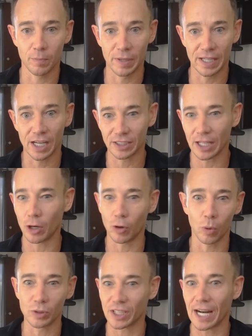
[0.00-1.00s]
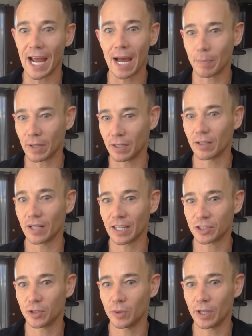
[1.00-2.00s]
because I don't know what's going to happen in the
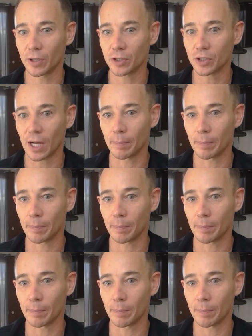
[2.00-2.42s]
next two years,